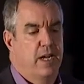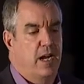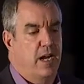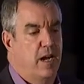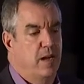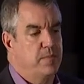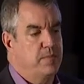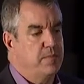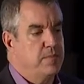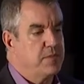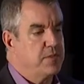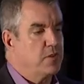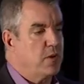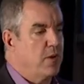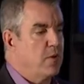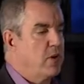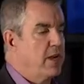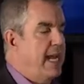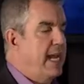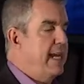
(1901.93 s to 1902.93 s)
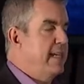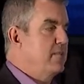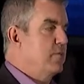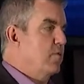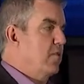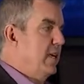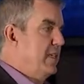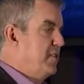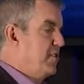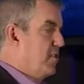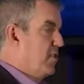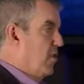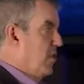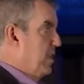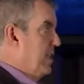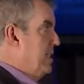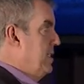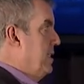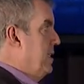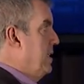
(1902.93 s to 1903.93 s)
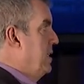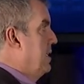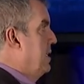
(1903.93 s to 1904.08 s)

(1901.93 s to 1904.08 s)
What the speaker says: So I want to end where I started,